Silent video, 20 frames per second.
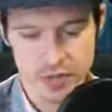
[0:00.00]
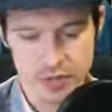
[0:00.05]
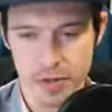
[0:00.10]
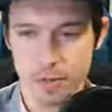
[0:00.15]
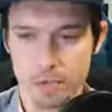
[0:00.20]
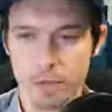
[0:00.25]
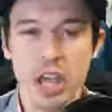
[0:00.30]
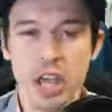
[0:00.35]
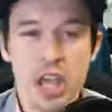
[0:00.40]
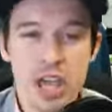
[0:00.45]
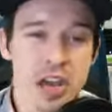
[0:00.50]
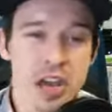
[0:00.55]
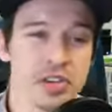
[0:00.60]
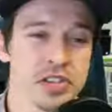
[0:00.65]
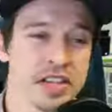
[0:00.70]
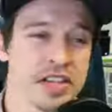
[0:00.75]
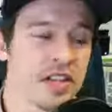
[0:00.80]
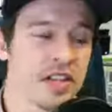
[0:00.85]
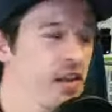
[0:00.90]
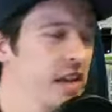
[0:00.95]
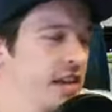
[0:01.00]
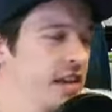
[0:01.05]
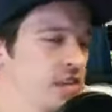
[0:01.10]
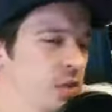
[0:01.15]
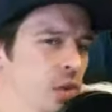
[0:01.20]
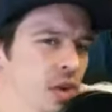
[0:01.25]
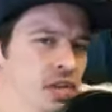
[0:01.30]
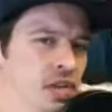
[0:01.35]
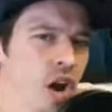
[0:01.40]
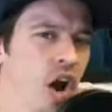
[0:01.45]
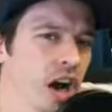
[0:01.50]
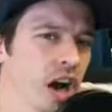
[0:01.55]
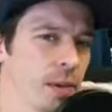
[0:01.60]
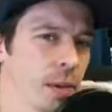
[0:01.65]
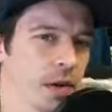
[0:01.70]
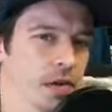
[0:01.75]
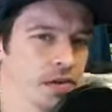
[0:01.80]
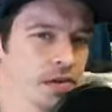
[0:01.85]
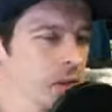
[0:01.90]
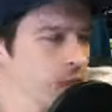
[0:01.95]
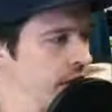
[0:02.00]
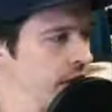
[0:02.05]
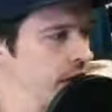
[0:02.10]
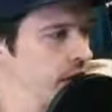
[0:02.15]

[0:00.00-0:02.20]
Here's the deal, you guys. I want to talk about something